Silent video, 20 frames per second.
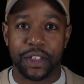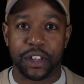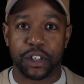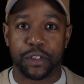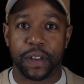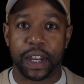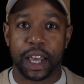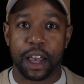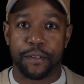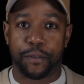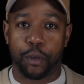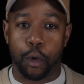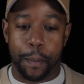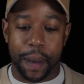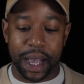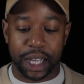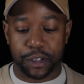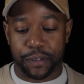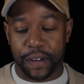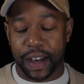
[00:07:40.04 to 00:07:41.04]
this video for
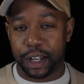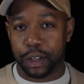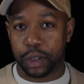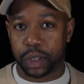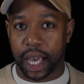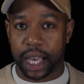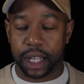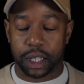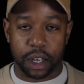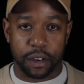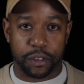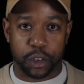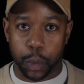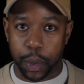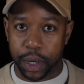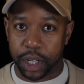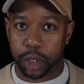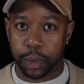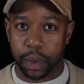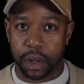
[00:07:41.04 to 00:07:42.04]
best value skates of
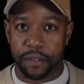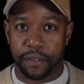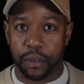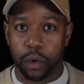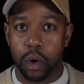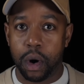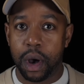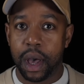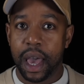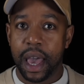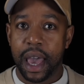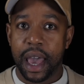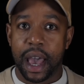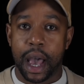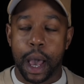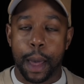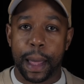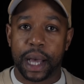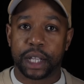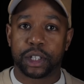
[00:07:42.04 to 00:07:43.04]
2024,
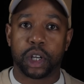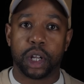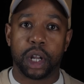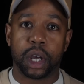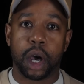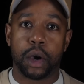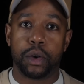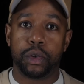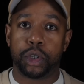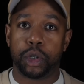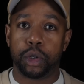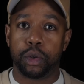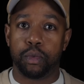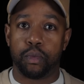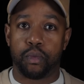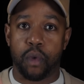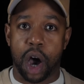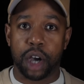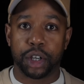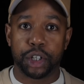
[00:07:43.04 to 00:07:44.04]
and that's going to go to
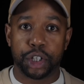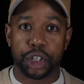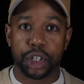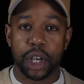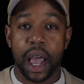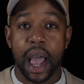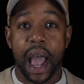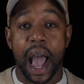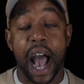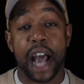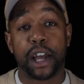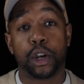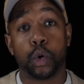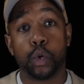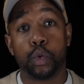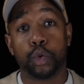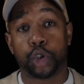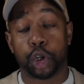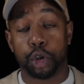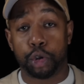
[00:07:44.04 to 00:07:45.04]
Rush and
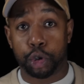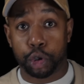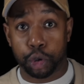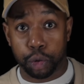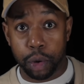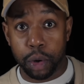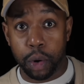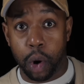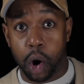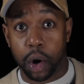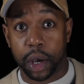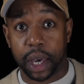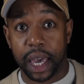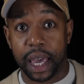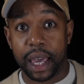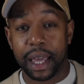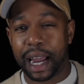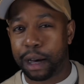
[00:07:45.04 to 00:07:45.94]
also True Hockey.